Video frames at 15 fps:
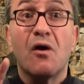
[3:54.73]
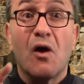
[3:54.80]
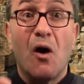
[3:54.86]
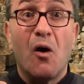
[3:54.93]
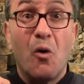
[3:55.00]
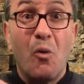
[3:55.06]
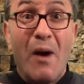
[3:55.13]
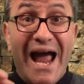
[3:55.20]

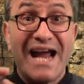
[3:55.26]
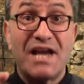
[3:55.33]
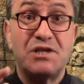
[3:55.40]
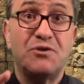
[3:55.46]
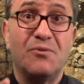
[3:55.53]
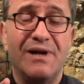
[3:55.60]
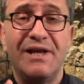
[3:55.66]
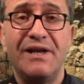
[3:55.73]
Go
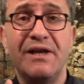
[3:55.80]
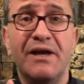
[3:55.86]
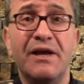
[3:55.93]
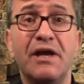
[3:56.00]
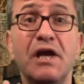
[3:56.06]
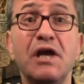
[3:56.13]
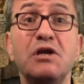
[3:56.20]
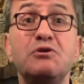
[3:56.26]
actually
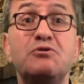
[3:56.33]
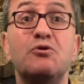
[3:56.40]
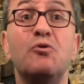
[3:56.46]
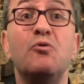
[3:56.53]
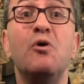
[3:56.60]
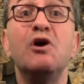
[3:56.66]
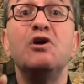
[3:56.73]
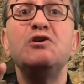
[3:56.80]

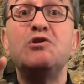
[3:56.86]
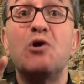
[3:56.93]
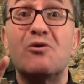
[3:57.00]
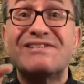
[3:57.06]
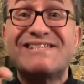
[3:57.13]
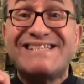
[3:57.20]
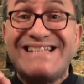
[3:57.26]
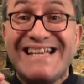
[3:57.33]
into
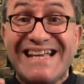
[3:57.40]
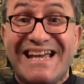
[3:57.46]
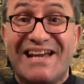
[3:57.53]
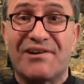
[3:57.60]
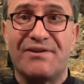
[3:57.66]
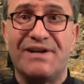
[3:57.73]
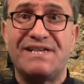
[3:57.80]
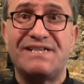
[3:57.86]
your
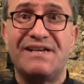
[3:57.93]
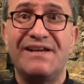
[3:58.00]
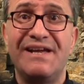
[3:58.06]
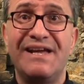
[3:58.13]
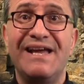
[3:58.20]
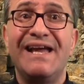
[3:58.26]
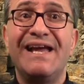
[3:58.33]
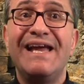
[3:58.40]
secret,
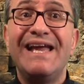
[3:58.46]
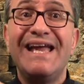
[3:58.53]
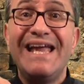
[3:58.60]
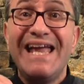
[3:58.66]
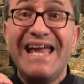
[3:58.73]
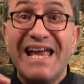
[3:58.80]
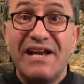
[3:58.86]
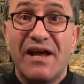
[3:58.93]

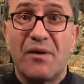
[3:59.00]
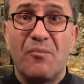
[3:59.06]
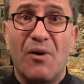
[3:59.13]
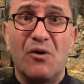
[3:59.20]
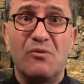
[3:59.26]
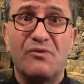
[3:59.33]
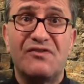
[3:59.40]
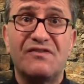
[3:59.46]

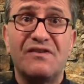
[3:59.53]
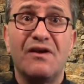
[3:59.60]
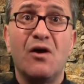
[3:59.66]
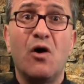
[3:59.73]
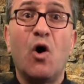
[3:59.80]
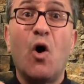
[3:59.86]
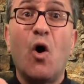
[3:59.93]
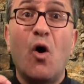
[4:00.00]
innermost
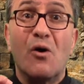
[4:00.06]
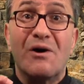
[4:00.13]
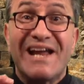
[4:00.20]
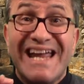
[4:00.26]
or